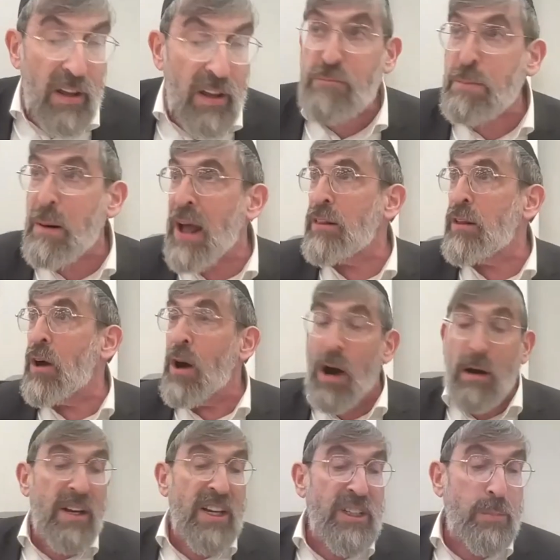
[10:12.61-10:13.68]
of prat lo
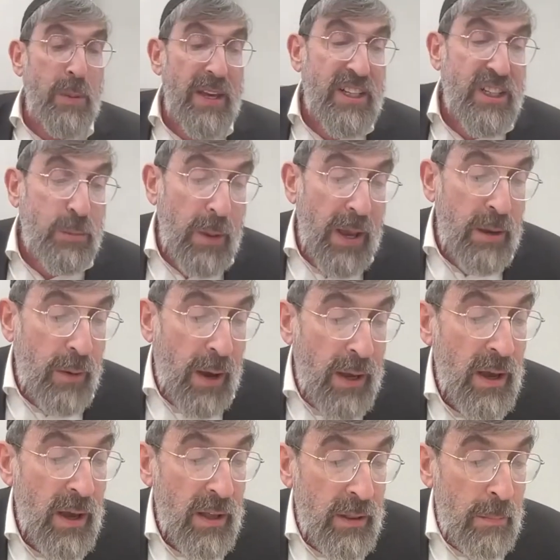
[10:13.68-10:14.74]
harig is being explained
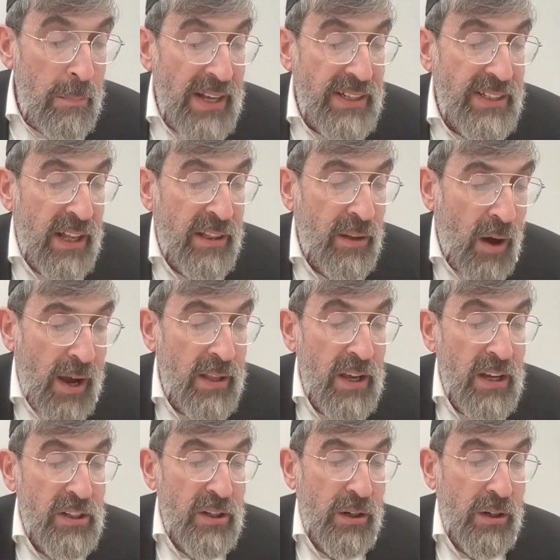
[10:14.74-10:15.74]
by the mace that died.